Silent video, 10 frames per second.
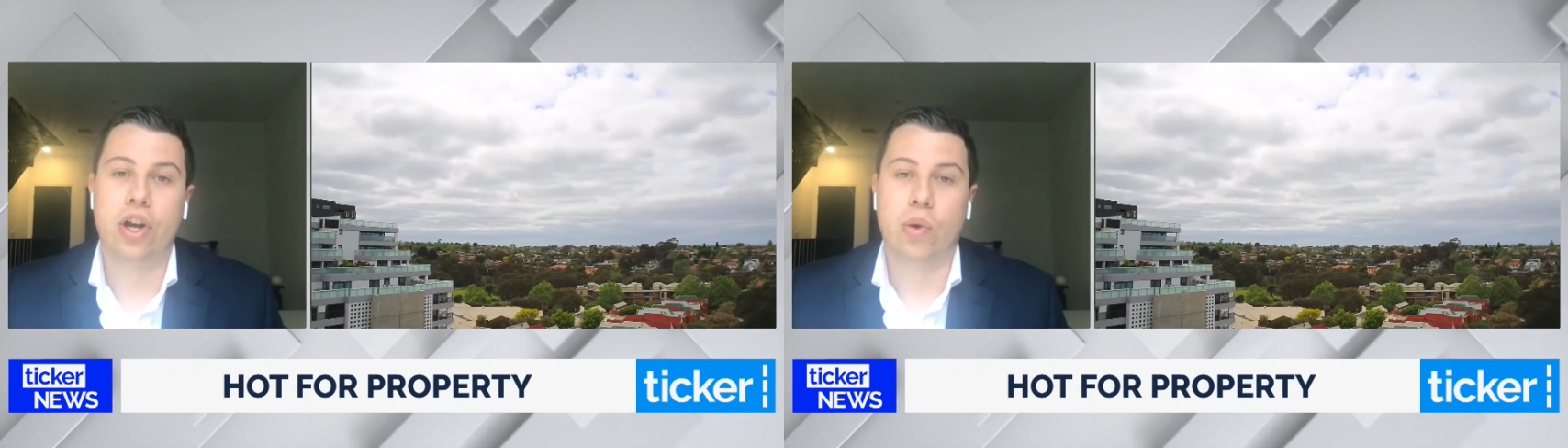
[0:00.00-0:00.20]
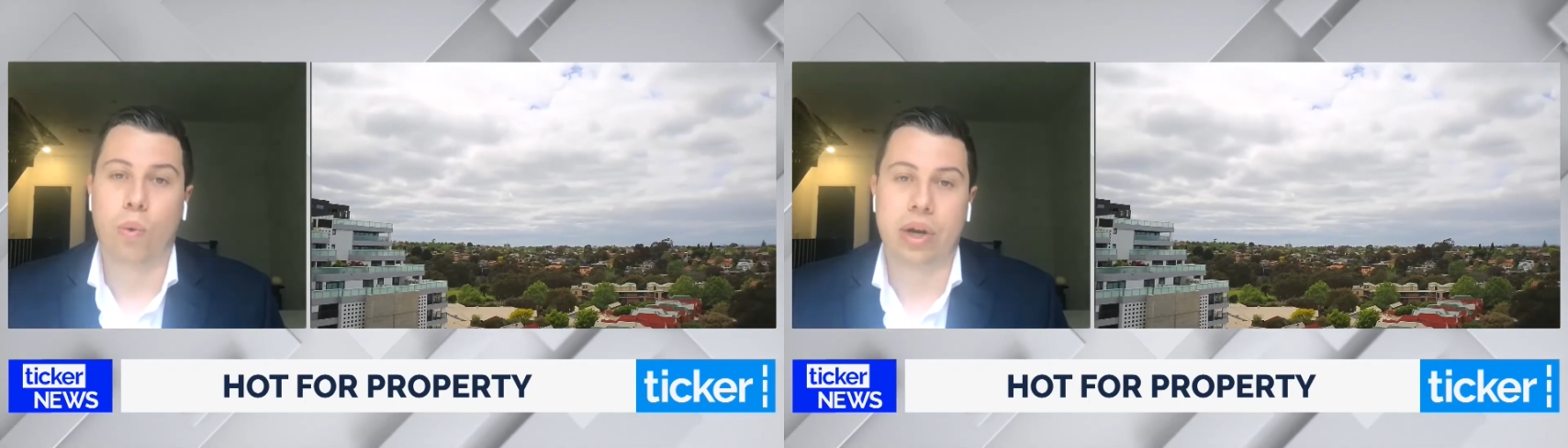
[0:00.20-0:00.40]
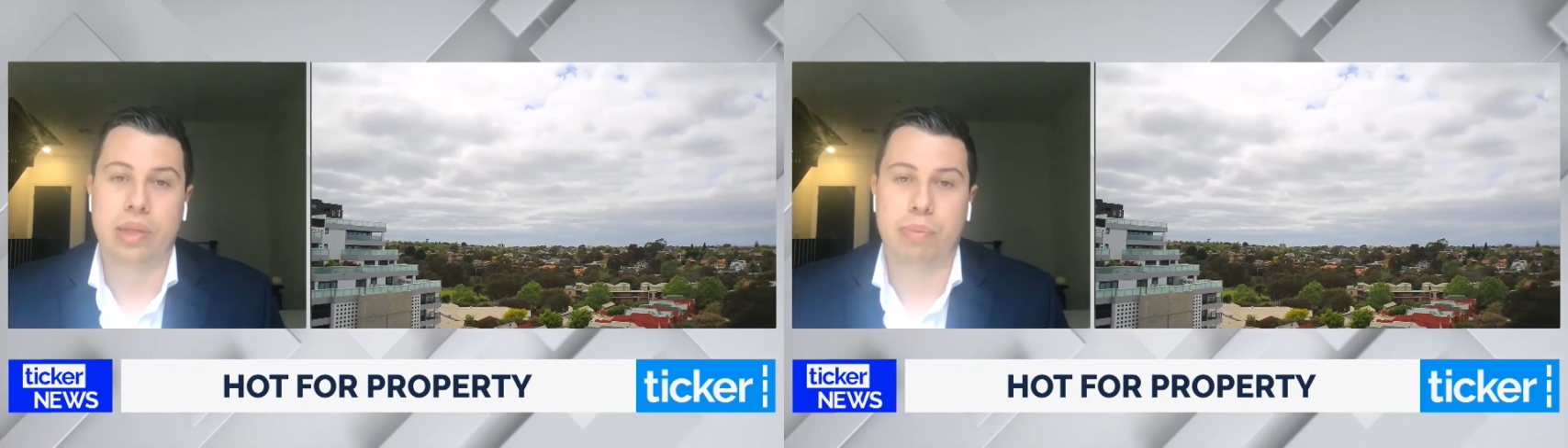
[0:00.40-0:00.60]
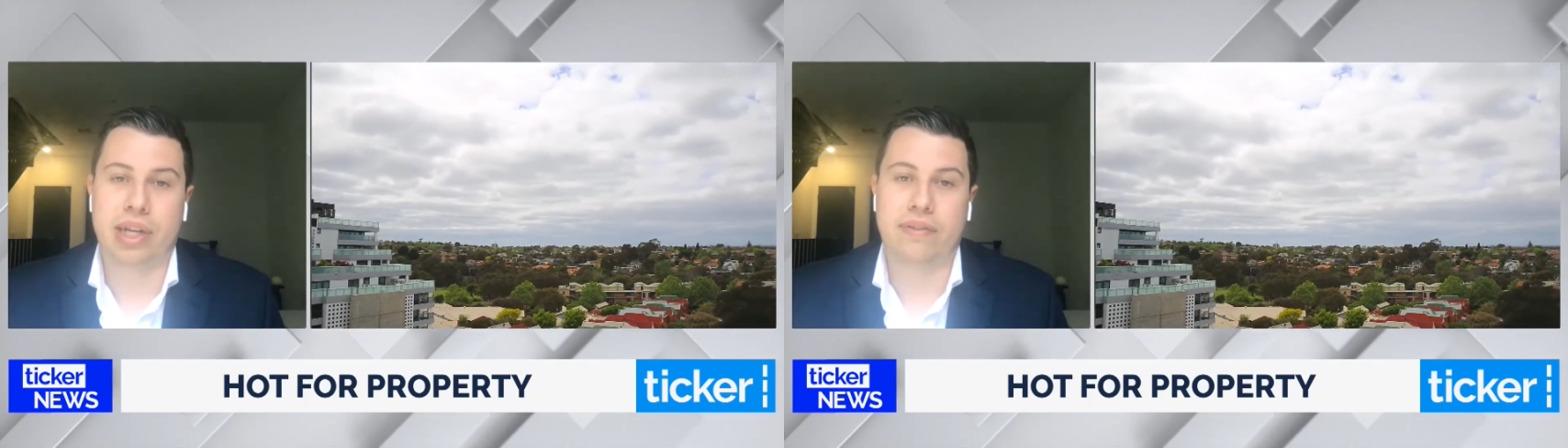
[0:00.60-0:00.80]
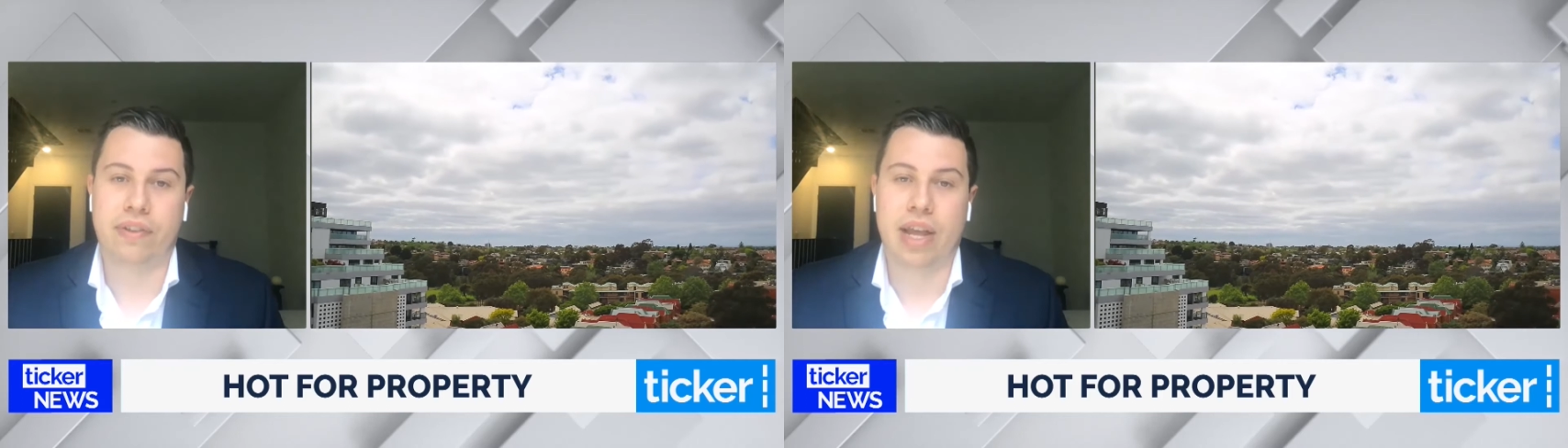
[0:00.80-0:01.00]
what is
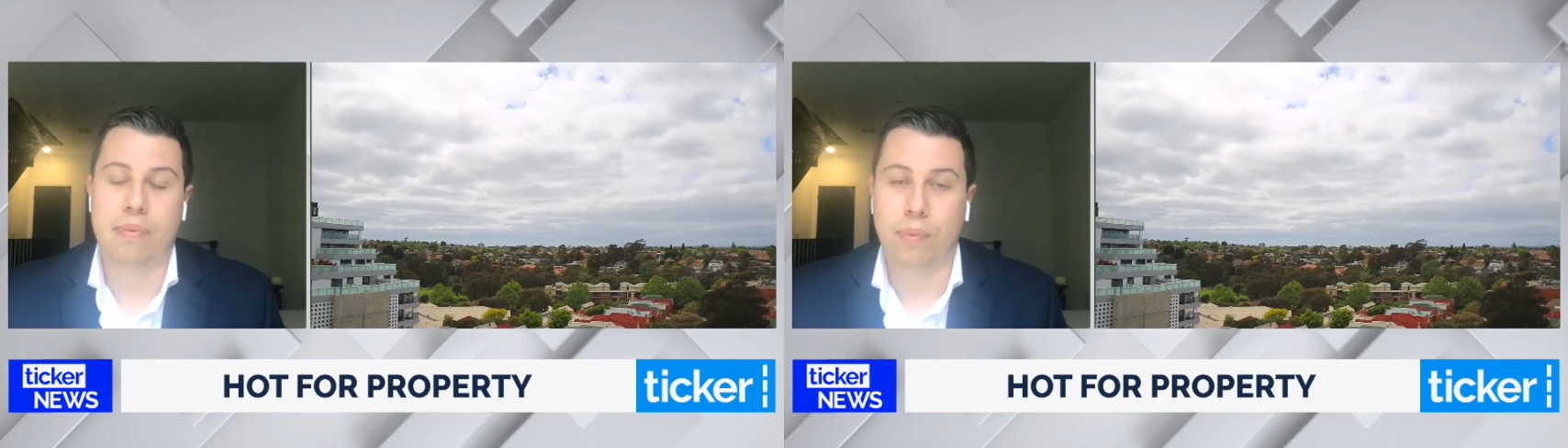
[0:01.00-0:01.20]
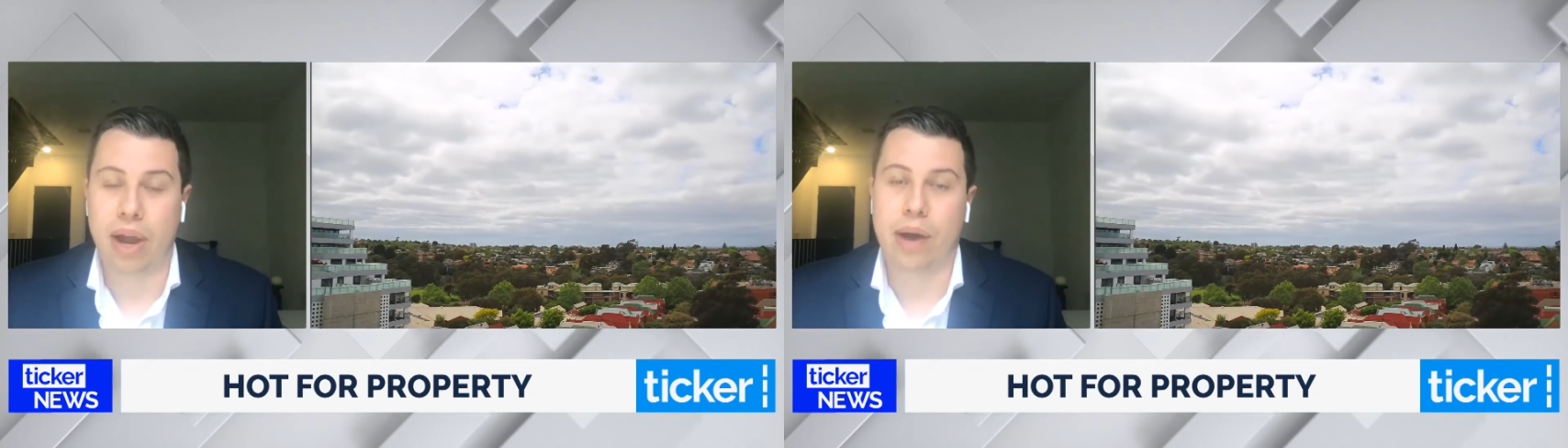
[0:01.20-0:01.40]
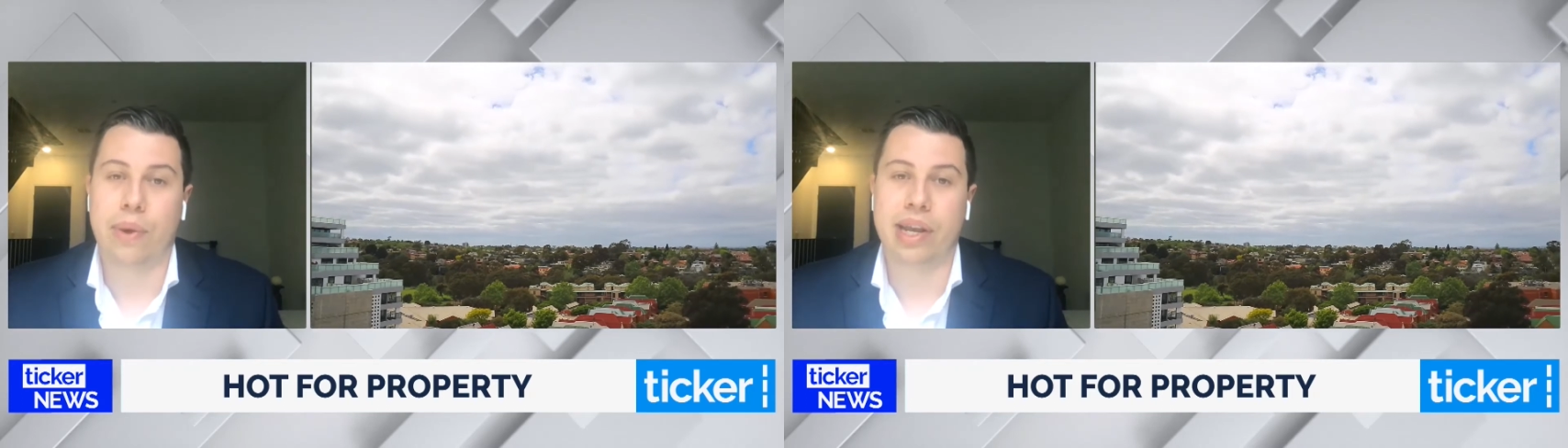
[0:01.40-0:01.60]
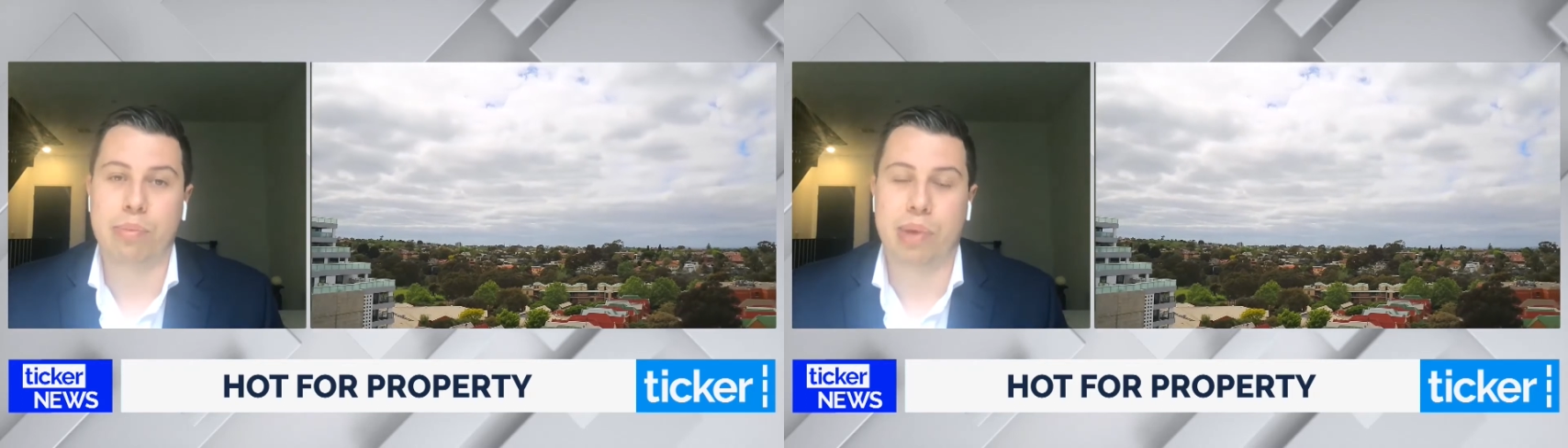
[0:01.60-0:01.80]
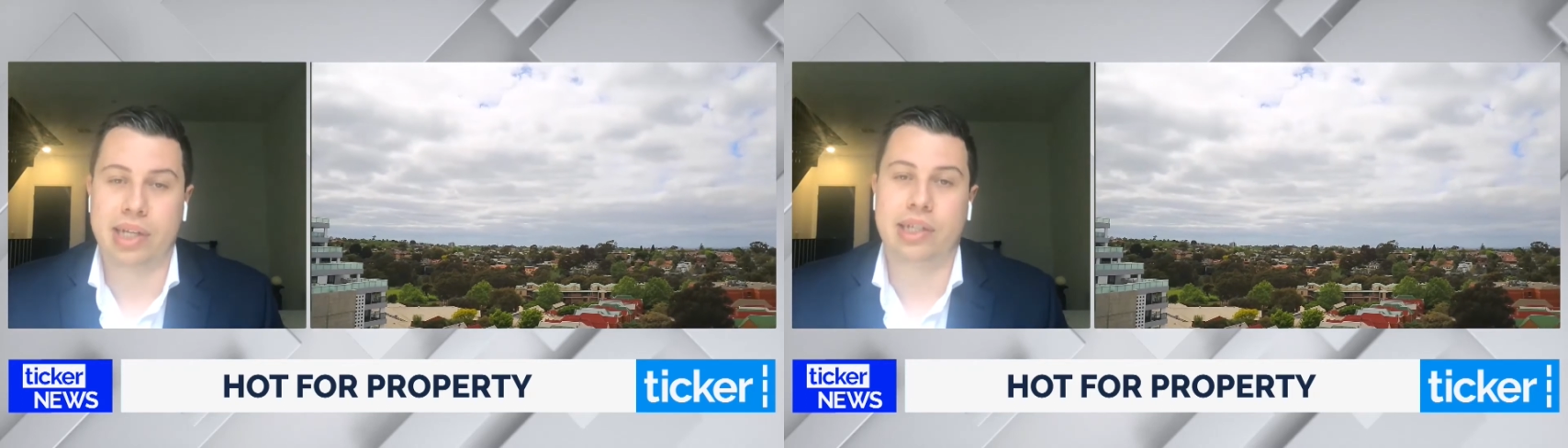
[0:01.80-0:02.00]
best for them and how we can
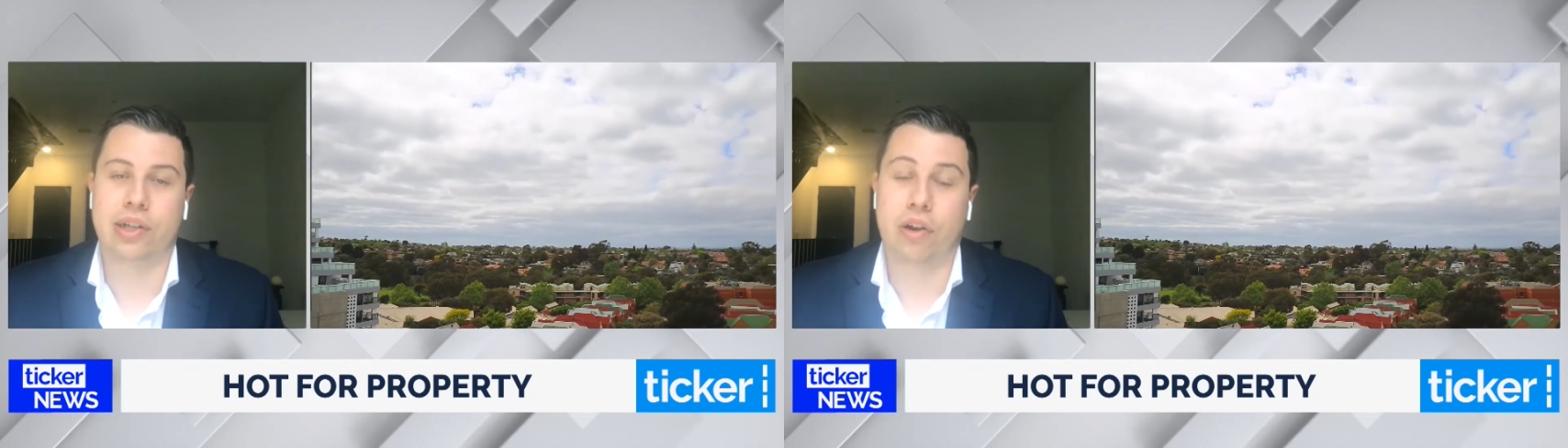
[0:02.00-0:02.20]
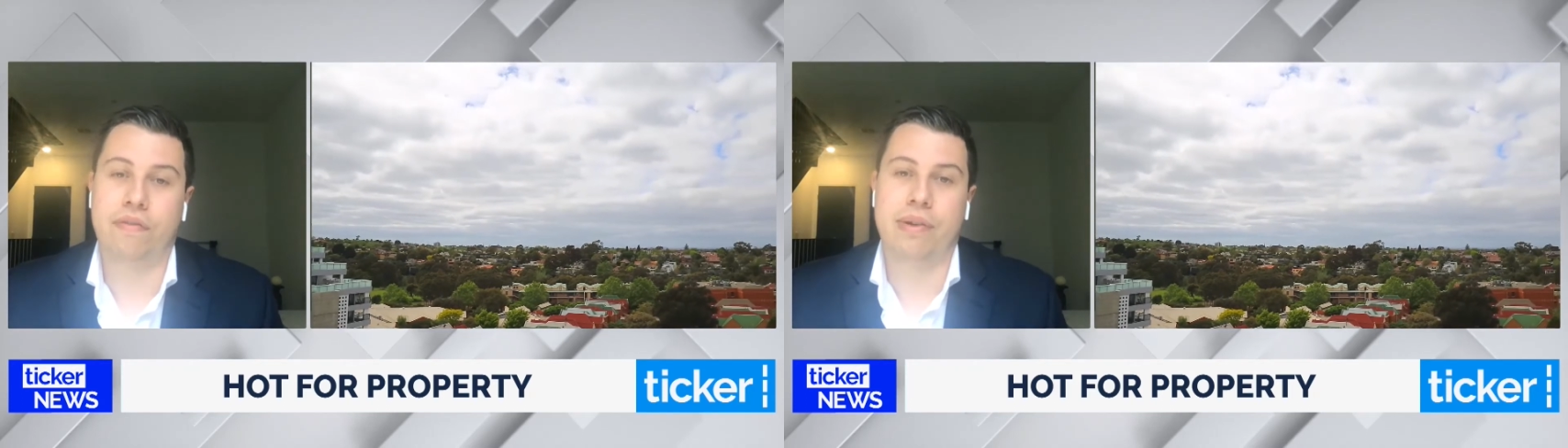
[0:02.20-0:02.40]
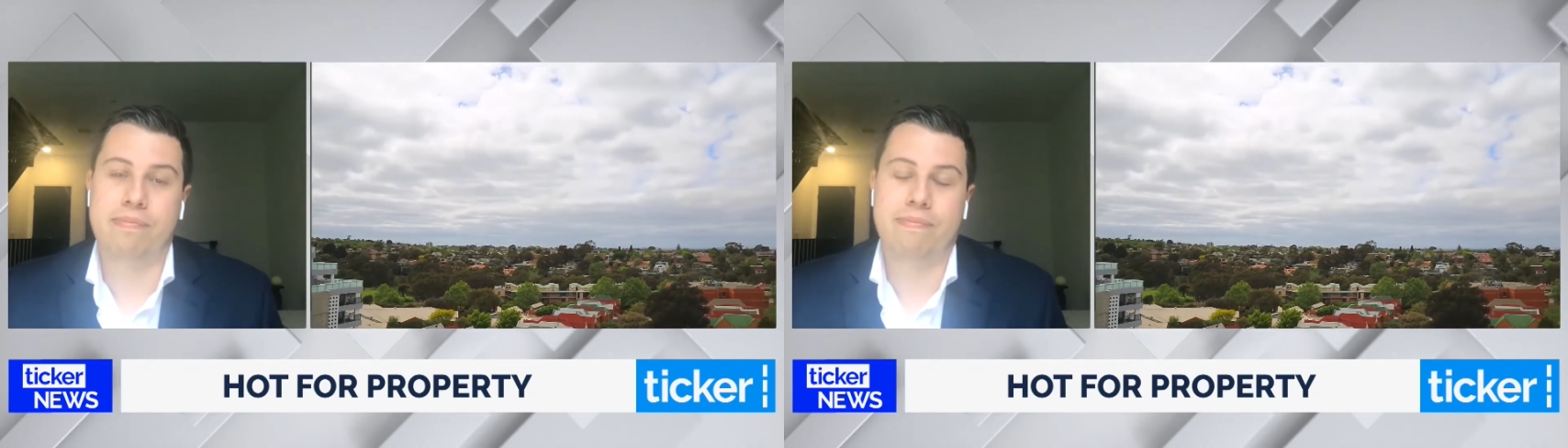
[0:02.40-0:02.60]
best serve them.